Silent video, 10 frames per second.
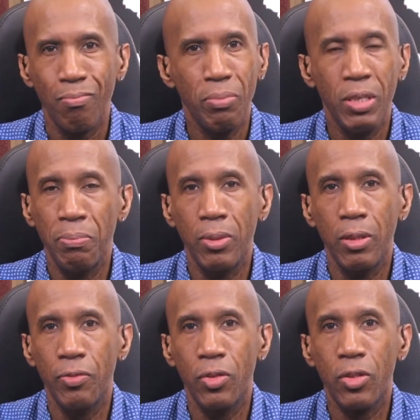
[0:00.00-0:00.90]

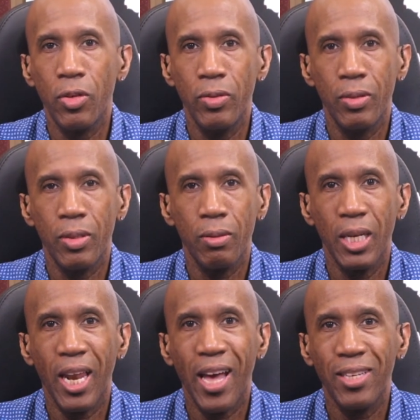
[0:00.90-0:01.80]
People of certain
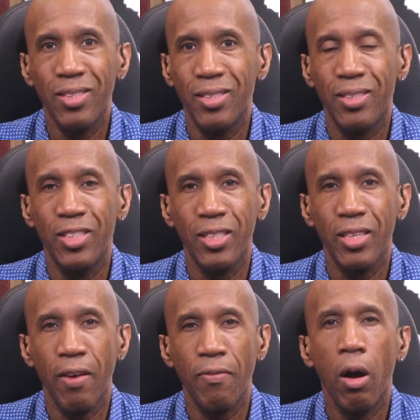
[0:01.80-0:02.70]
classes
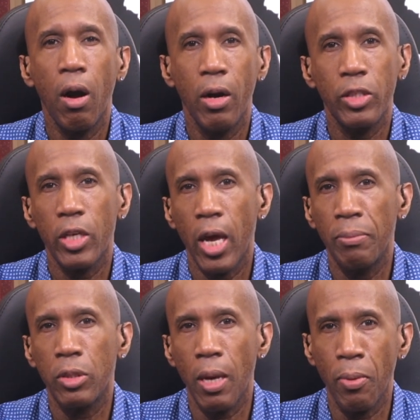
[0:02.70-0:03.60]
just have a hard
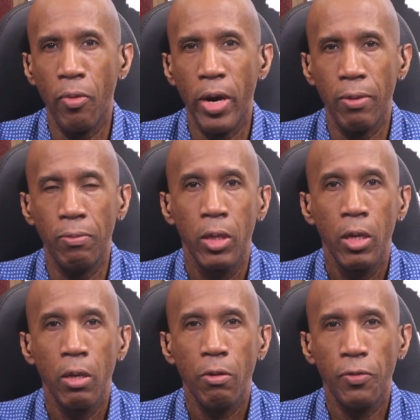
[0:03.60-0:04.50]
time separating
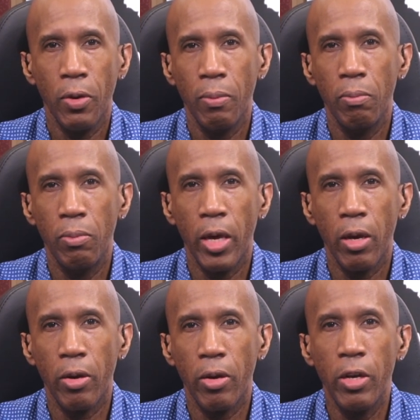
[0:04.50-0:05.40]
from
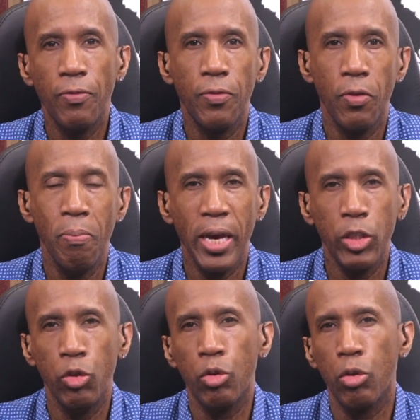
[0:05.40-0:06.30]
their
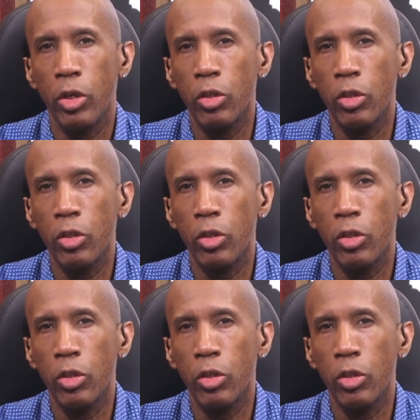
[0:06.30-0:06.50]
information sources